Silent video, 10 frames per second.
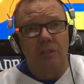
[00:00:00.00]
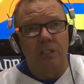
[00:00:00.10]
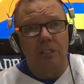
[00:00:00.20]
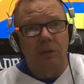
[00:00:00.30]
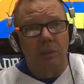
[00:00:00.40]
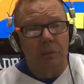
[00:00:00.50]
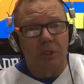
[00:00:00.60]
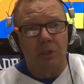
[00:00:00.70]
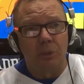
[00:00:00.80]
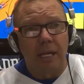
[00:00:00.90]
he's only
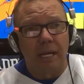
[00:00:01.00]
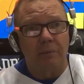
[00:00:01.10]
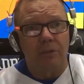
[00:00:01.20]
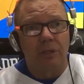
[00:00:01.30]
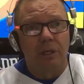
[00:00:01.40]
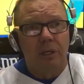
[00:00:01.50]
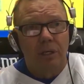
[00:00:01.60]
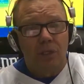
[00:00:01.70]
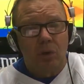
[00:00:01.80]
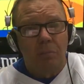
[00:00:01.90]
missed 2 games.
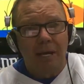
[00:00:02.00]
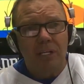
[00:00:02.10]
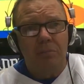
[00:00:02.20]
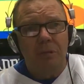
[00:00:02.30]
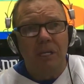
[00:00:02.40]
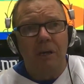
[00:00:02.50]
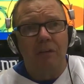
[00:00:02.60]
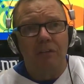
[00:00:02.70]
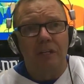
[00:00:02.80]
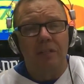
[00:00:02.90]
So imagine being a
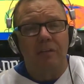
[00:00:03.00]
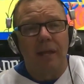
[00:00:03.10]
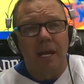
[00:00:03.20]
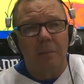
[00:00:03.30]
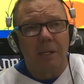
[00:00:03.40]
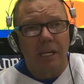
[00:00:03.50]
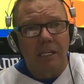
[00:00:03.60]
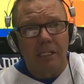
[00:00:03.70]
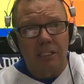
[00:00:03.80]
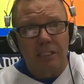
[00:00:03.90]
defensive lineman,
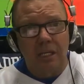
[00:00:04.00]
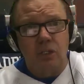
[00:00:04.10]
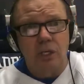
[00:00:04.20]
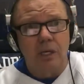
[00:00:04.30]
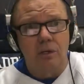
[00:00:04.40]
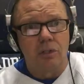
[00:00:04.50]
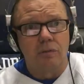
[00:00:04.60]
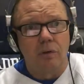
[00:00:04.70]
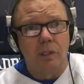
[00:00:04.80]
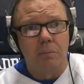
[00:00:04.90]
and in 6 years
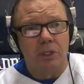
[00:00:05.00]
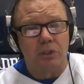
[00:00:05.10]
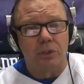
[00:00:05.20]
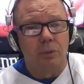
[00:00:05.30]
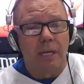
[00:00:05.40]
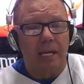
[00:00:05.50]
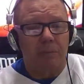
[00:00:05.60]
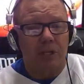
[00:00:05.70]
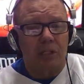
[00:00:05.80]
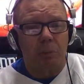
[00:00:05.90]
you've only missed 2
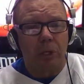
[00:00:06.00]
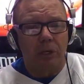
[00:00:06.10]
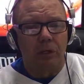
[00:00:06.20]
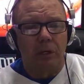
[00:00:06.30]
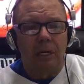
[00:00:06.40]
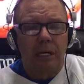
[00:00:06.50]
games. That's pretty good.